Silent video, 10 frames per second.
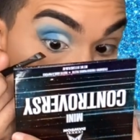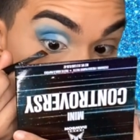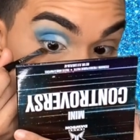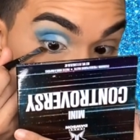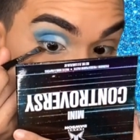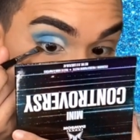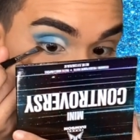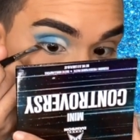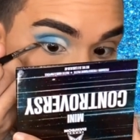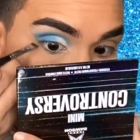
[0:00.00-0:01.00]

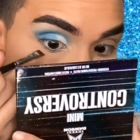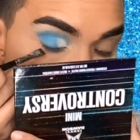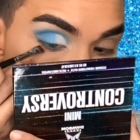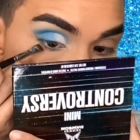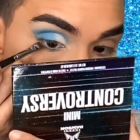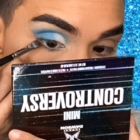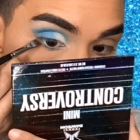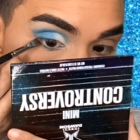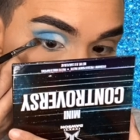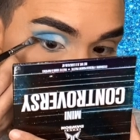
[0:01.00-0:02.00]

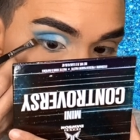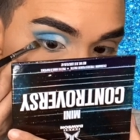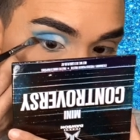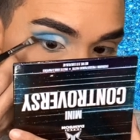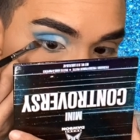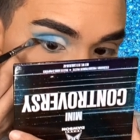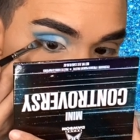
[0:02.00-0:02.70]
No one is speaking in this clip.